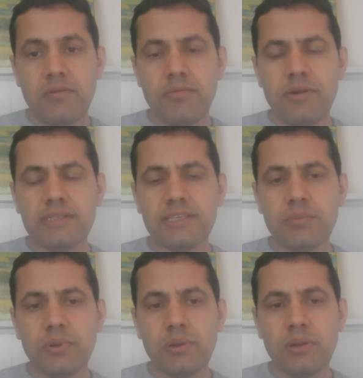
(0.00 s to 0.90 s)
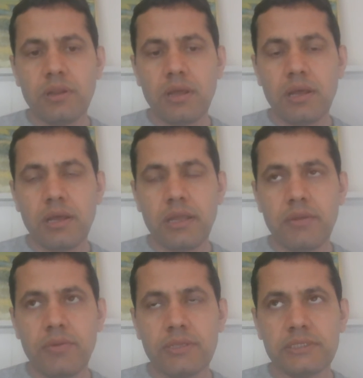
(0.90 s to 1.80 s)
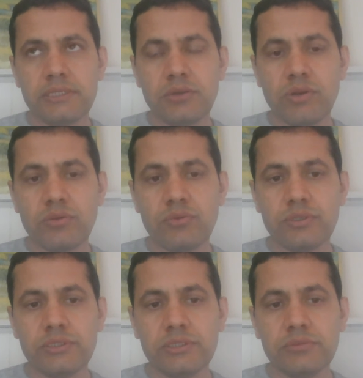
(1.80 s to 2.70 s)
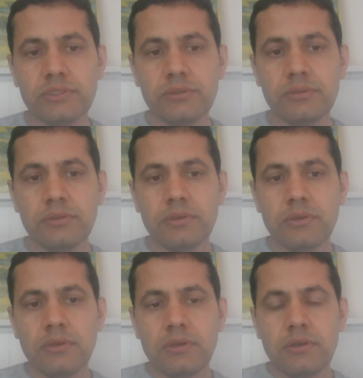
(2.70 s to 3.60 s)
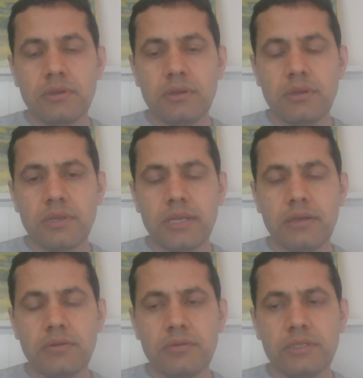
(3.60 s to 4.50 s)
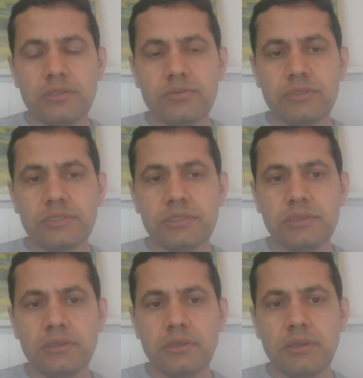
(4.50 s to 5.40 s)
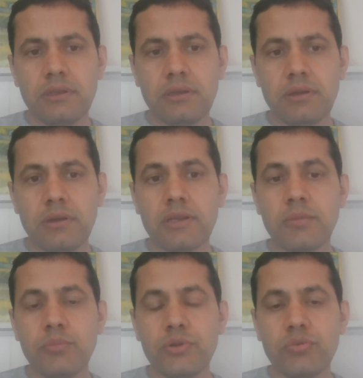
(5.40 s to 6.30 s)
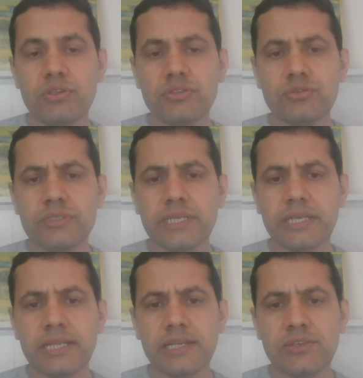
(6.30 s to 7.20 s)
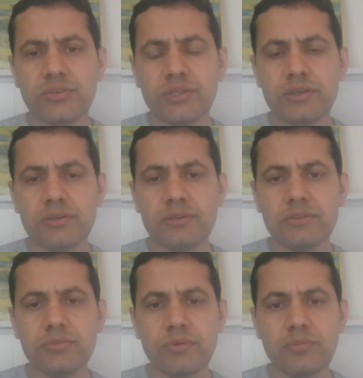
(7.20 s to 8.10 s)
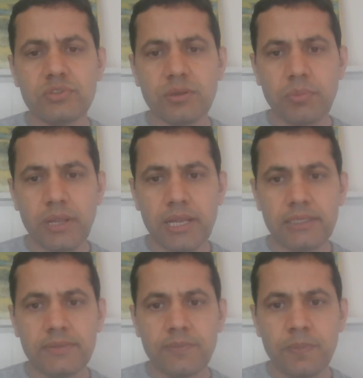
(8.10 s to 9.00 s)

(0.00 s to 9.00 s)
For example, I want to share one question with you. I got this question. A company wants to take electronic orders from suppliers.